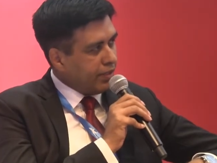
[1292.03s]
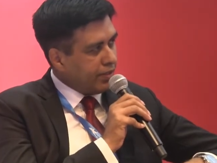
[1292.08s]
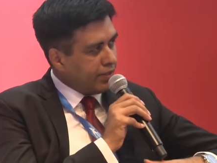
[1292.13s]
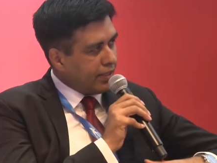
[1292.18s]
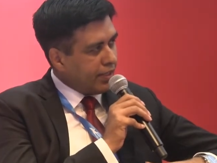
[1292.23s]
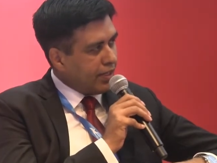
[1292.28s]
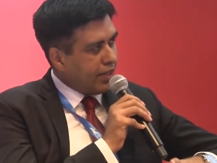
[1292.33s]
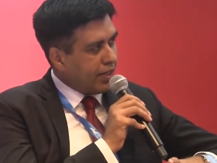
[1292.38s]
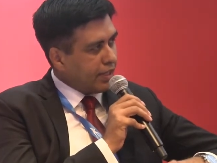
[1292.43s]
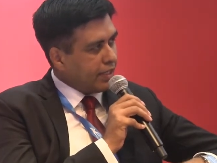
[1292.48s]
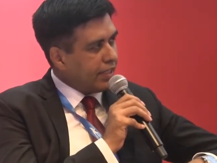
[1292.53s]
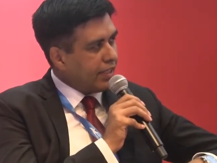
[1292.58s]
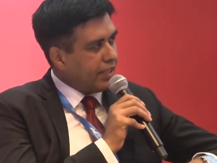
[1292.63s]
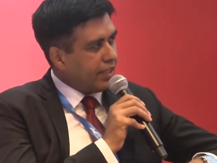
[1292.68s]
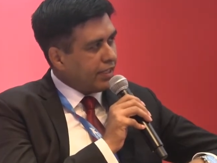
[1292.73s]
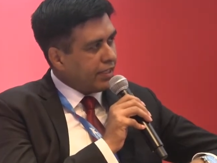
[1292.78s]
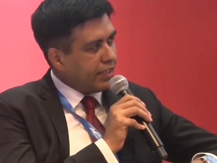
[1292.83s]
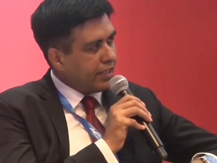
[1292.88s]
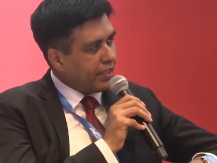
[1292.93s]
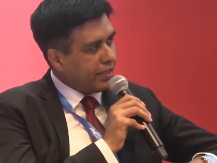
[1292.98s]
There are
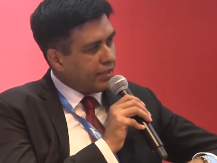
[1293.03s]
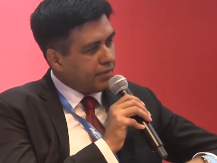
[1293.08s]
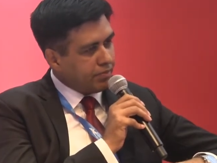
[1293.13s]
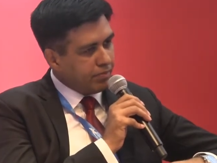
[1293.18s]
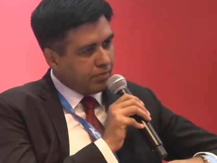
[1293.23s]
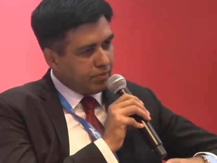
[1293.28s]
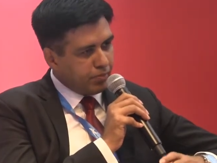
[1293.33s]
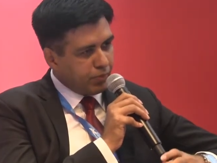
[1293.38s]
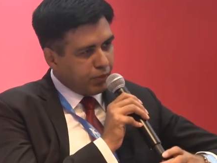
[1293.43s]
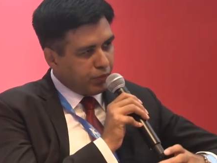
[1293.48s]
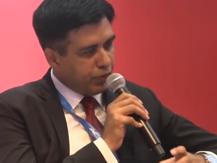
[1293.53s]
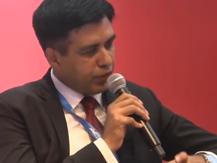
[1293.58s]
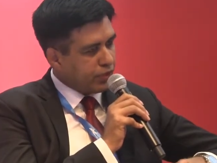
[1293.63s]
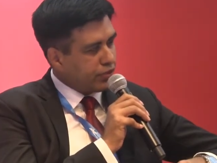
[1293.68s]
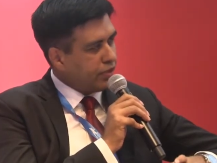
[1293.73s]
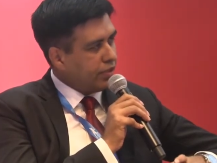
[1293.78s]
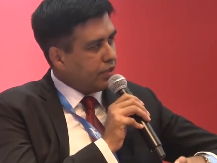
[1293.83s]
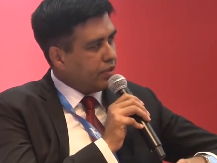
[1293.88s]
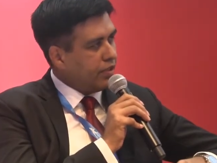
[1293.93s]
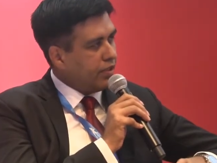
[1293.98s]
hardly any
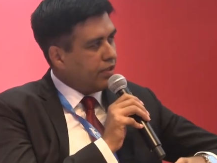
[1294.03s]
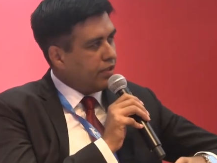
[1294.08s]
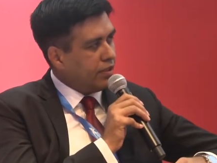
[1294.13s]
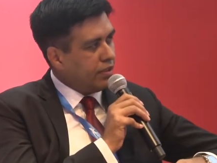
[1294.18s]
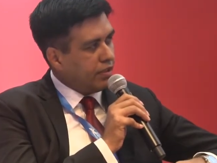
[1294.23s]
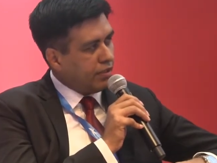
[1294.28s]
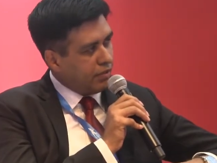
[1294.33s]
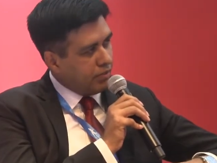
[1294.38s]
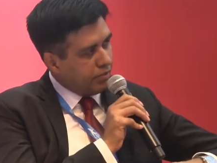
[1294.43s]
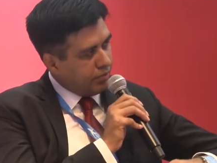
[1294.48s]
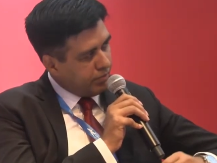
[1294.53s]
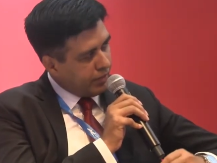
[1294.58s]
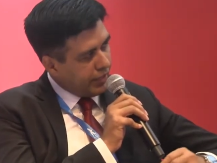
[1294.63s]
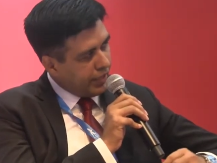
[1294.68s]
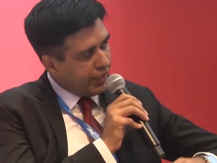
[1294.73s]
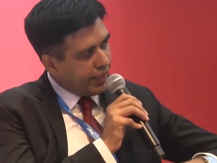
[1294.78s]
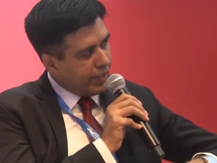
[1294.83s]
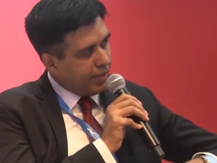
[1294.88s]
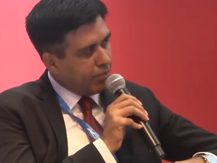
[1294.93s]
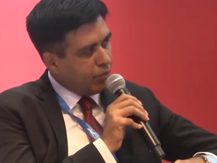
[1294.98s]
professional
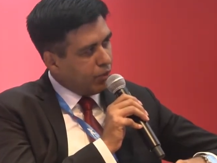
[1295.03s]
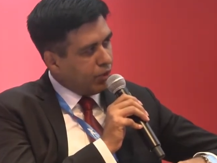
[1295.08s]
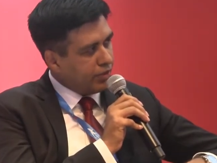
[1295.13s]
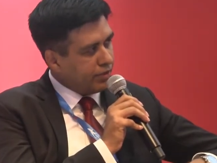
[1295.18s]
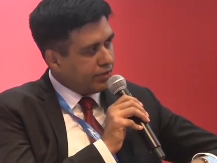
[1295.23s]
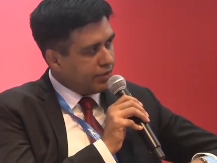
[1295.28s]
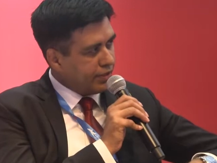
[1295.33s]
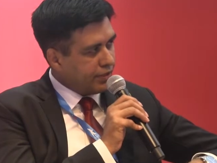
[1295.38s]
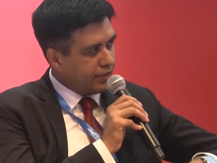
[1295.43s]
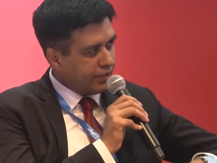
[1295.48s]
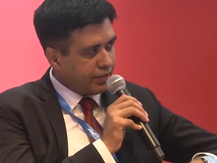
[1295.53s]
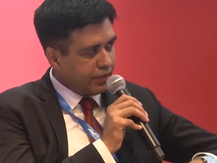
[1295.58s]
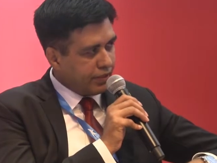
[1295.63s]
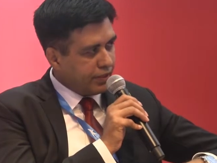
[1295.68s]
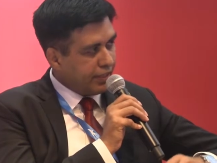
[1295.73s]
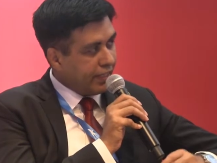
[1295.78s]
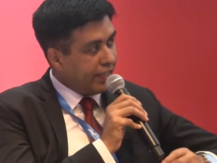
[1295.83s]
air ambulances,